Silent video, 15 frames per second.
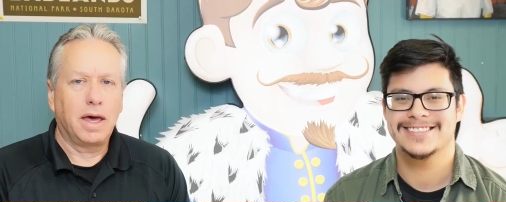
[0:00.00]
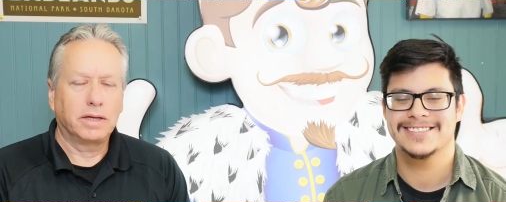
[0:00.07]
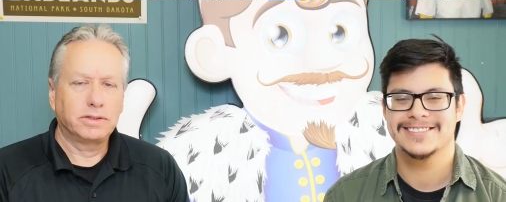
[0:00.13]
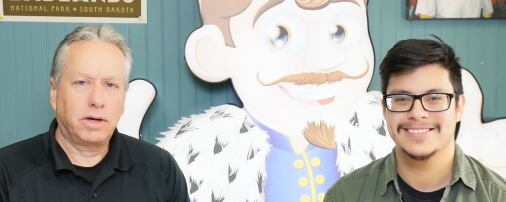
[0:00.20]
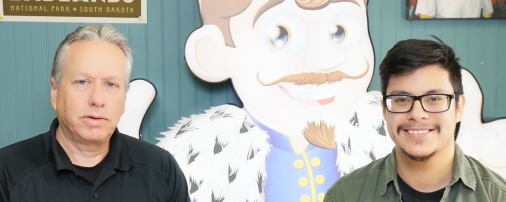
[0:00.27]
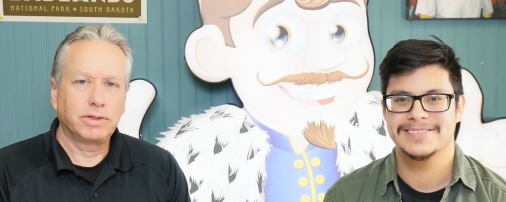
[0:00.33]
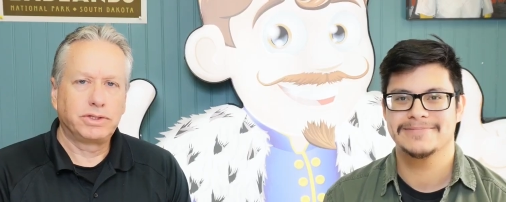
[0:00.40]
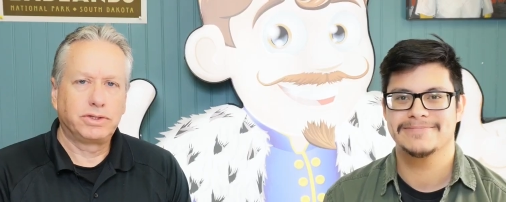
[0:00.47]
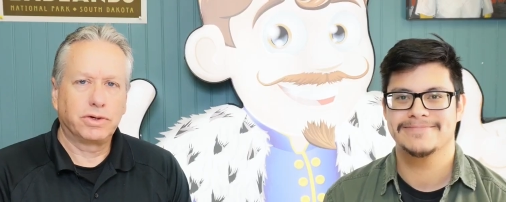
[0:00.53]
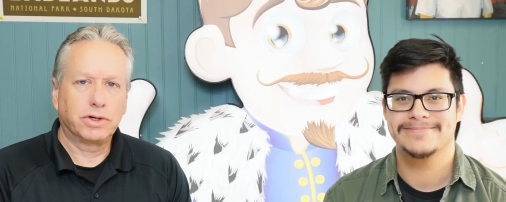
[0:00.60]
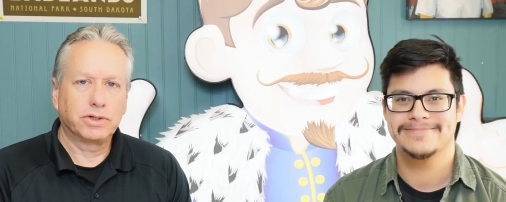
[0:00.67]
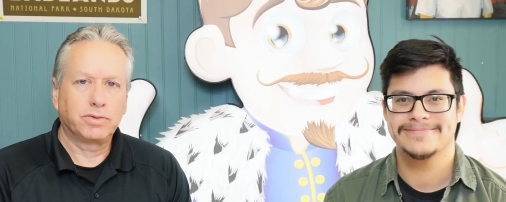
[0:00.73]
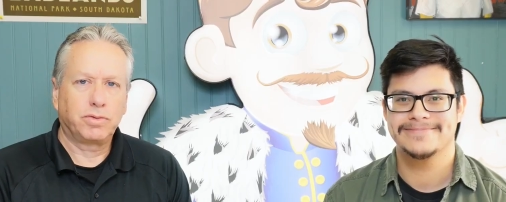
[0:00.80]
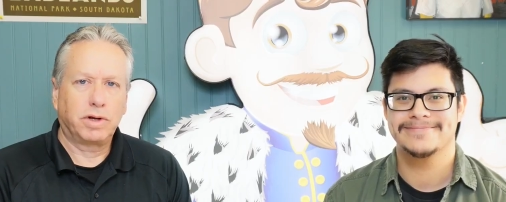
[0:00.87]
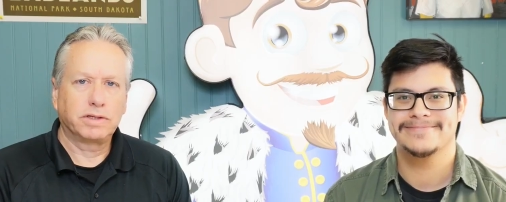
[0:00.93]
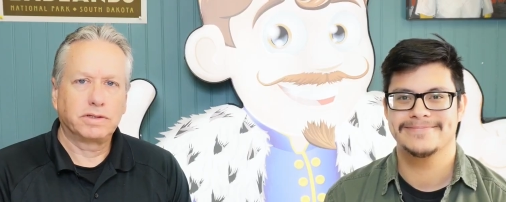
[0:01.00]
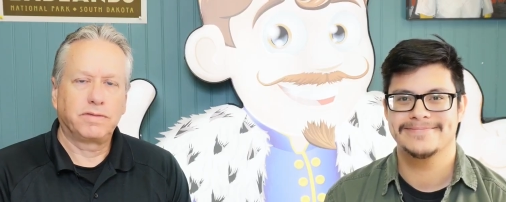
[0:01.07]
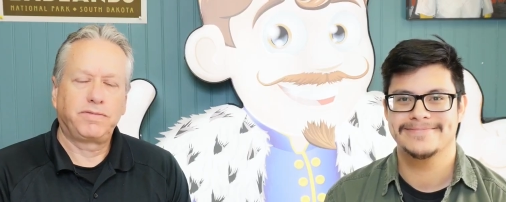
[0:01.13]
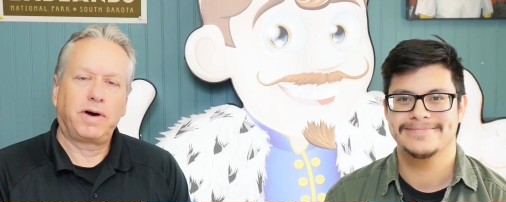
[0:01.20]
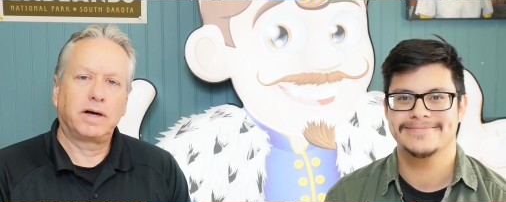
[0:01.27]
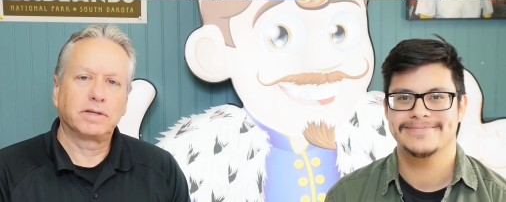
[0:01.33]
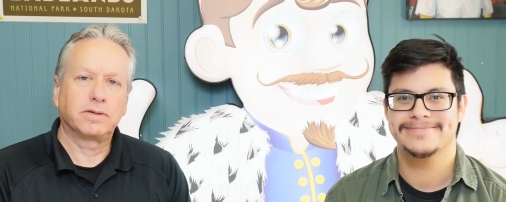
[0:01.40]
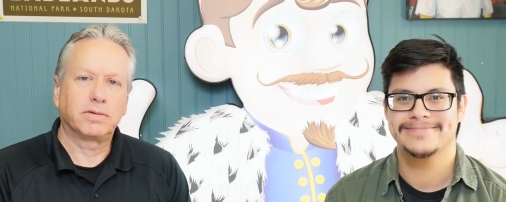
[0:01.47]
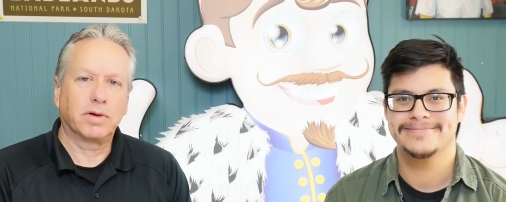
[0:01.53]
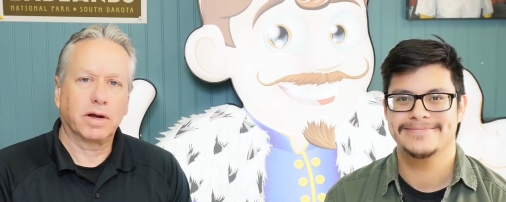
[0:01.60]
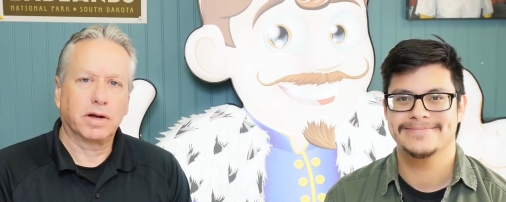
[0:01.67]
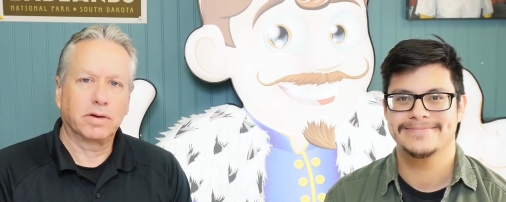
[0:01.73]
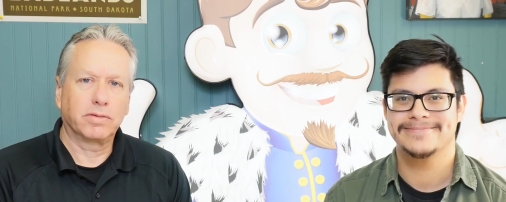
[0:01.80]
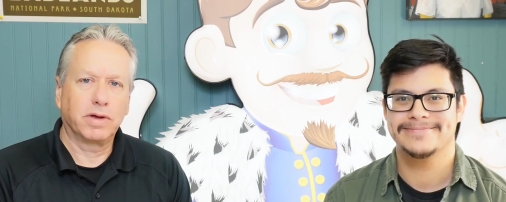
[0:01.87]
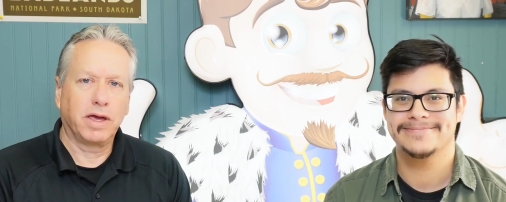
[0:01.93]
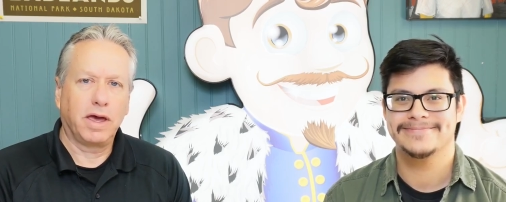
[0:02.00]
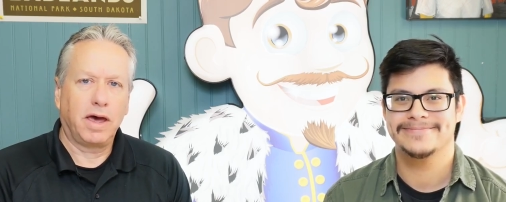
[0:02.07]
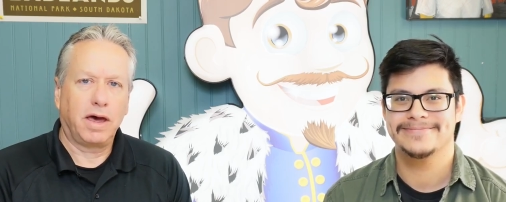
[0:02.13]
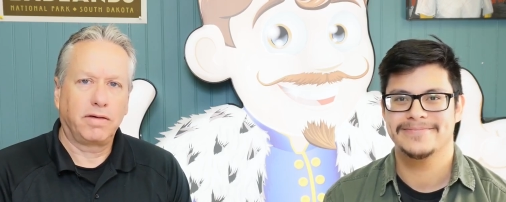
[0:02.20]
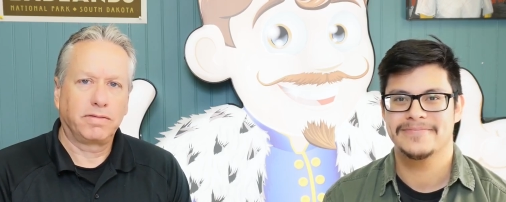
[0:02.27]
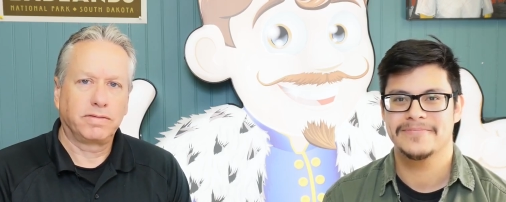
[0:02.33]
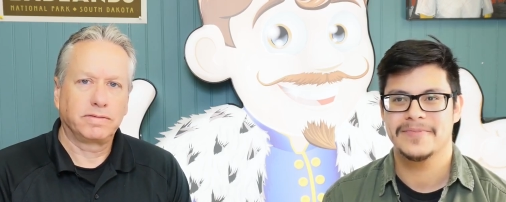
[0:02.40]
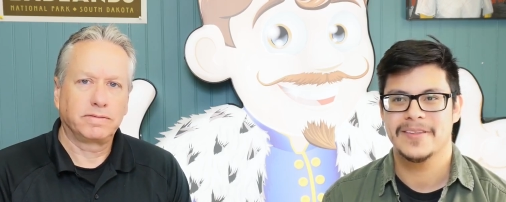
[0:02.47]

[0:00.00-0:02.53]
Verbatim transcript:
Speaker 1: As always, George, what is the fossil record we have?